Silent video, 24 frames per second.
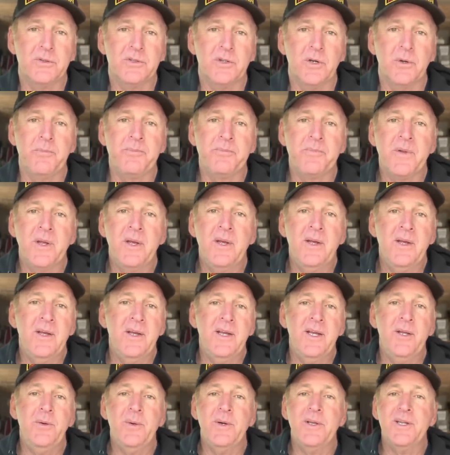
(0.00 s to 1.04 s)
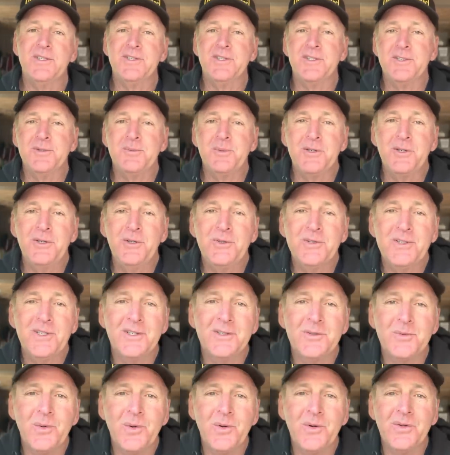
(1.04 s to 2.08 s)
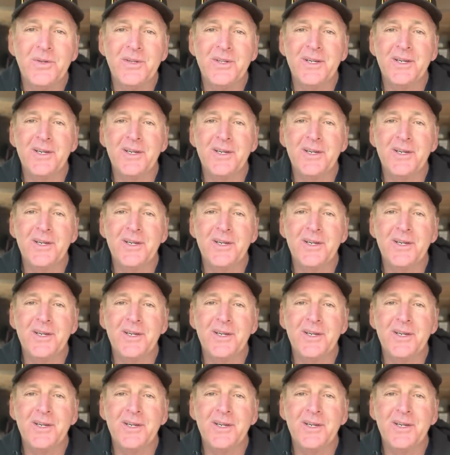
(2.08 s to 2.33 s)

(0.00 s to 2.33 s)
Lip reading: So anyway, that's just my 2 cents worth.